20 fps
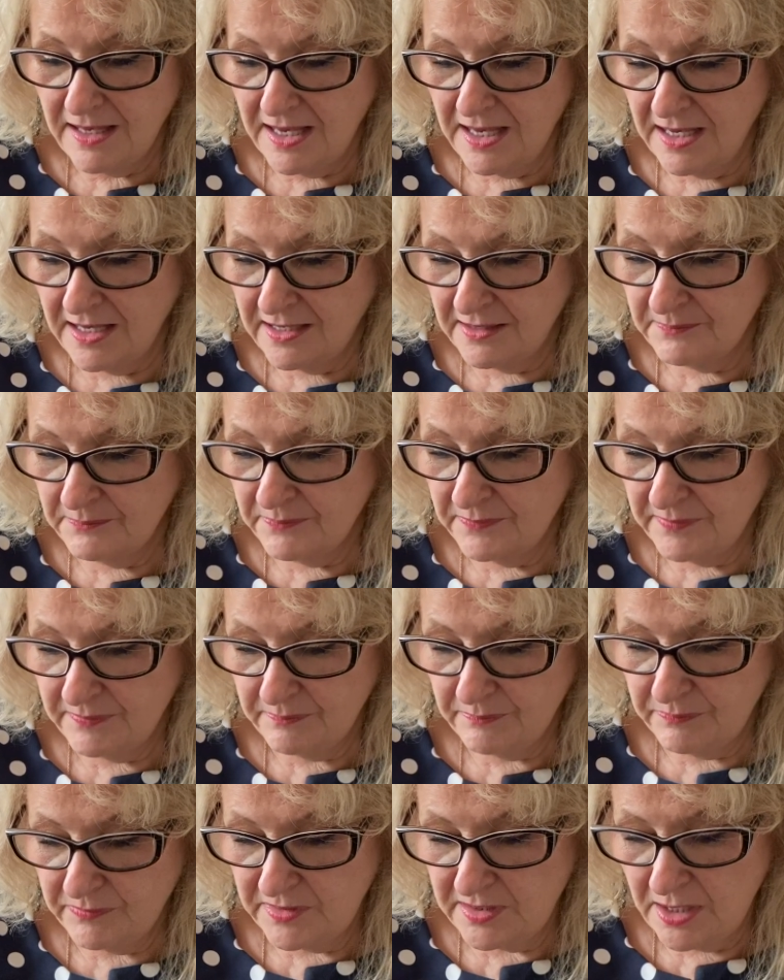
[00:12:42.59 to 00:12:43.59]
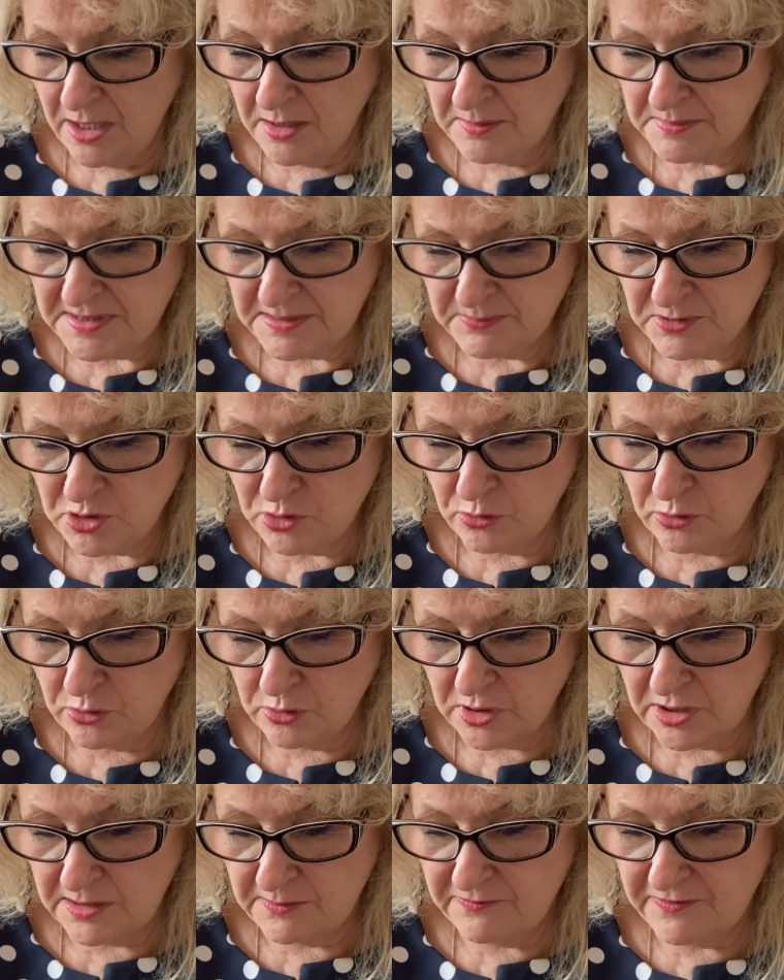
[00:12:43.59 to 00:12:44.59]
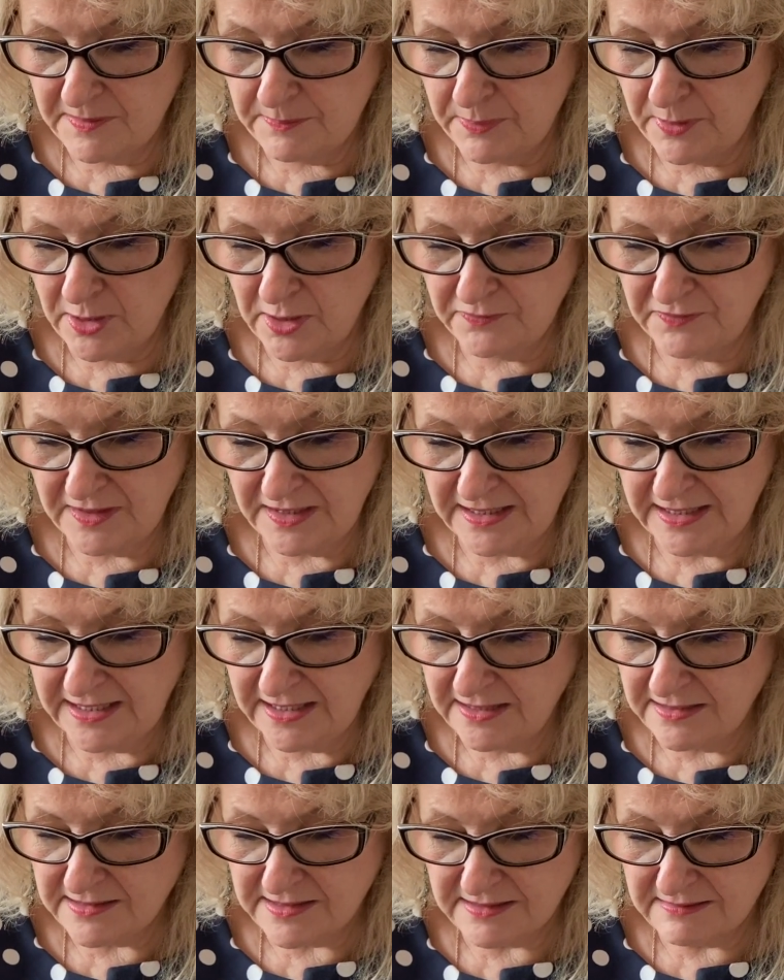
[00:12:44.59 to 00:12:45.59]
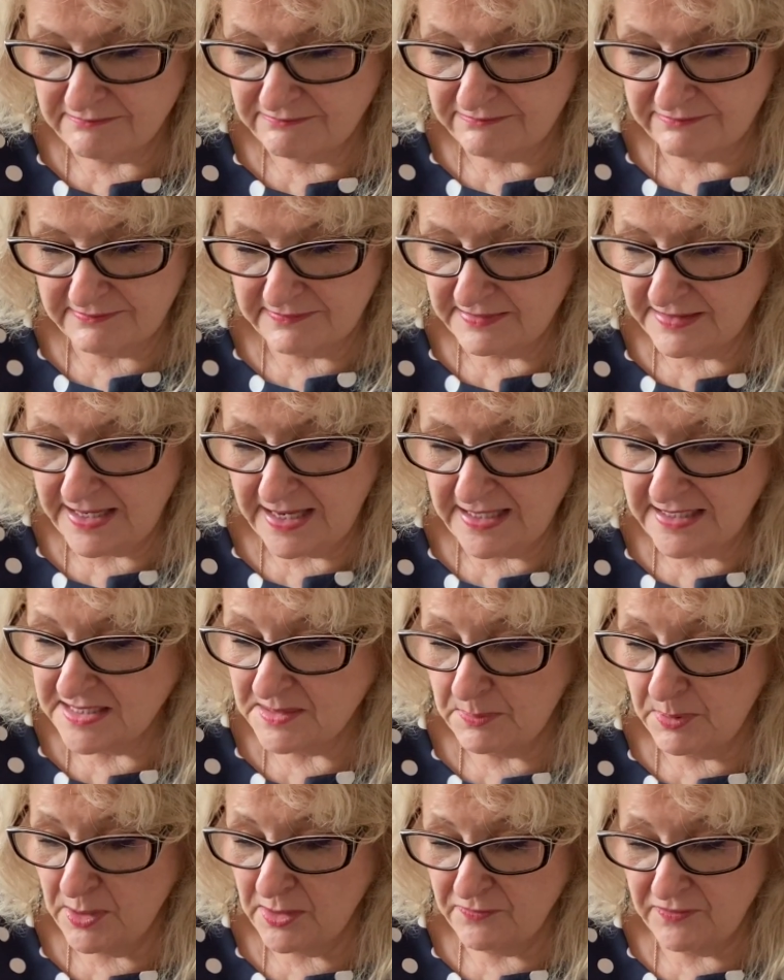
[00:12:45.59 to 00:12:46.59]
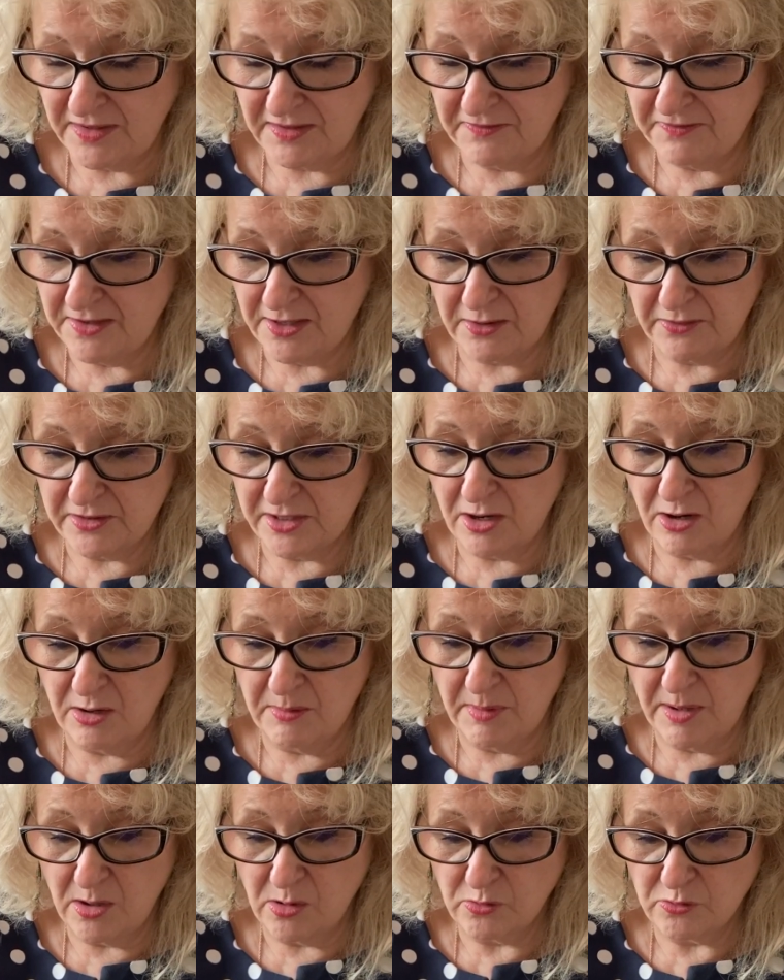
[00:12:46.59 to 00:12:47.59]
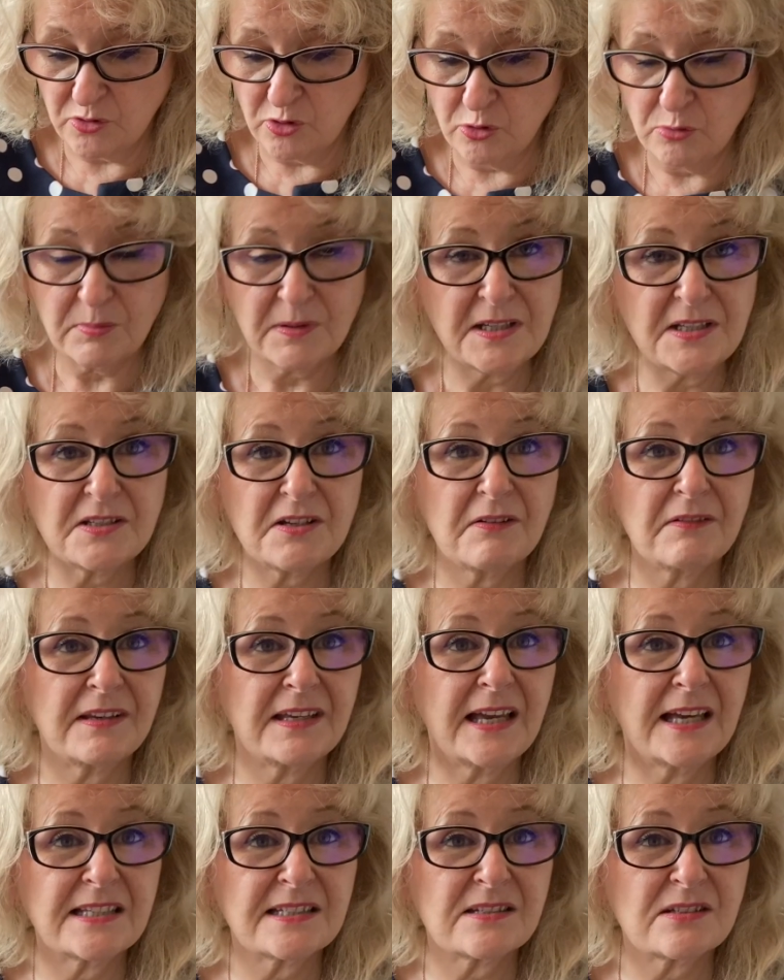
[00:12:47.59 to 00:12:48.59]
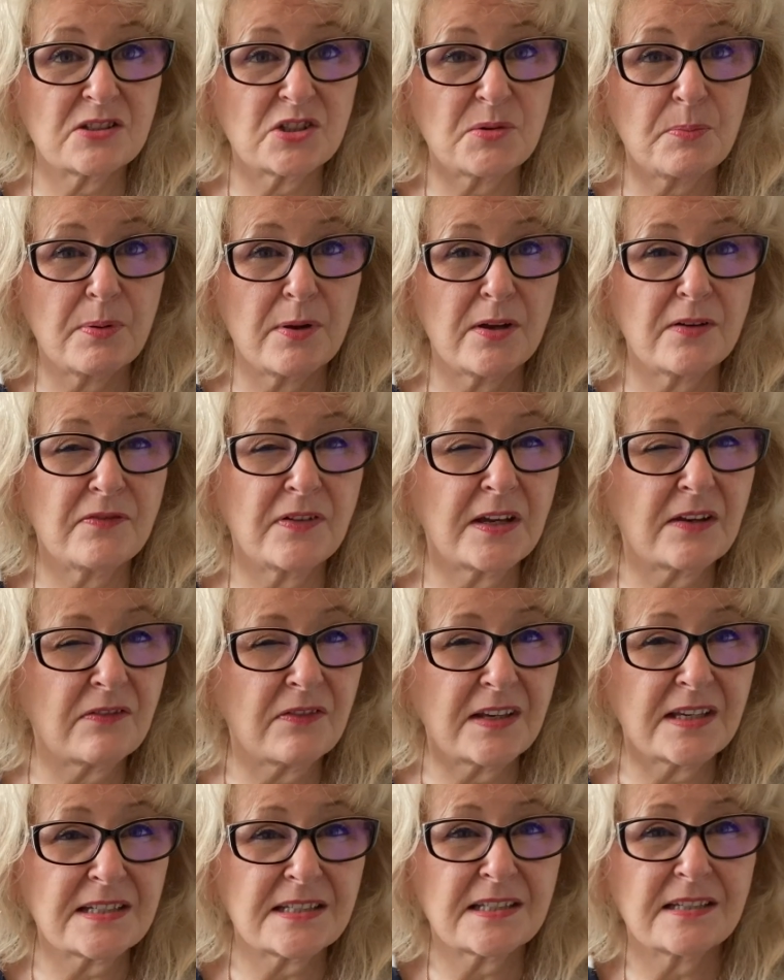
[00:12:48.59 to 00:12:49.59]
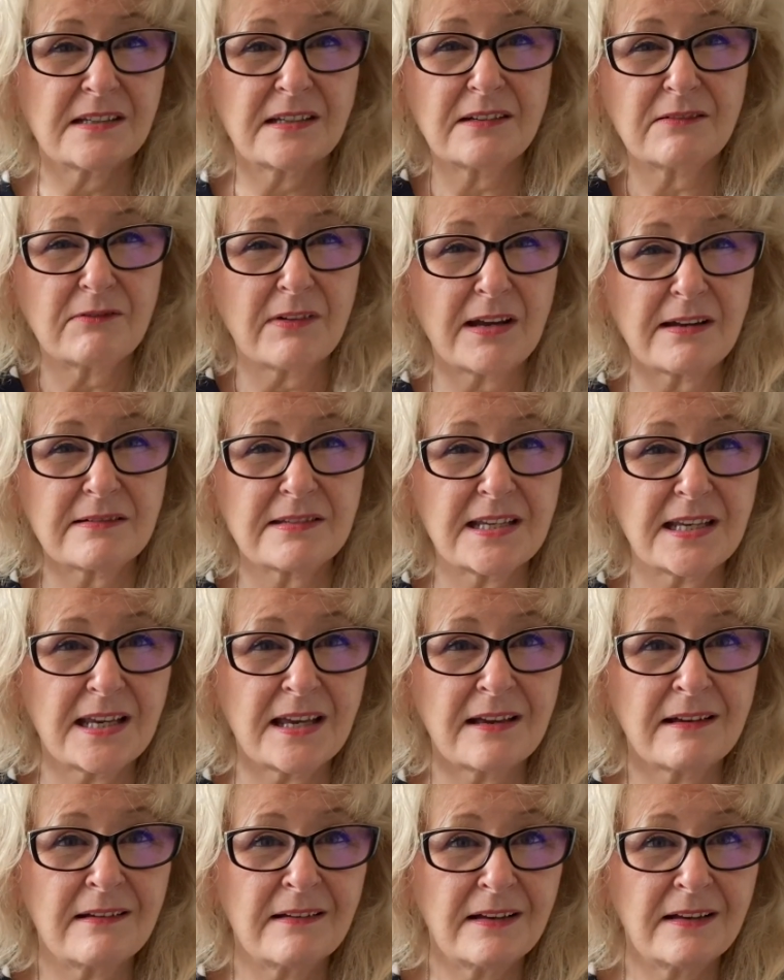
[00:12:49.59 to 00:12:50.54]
The arms, I'm sure, are going to fit perfectly, because that is a perfect fit on the armhole. Normally you don't get such a perfect fit around here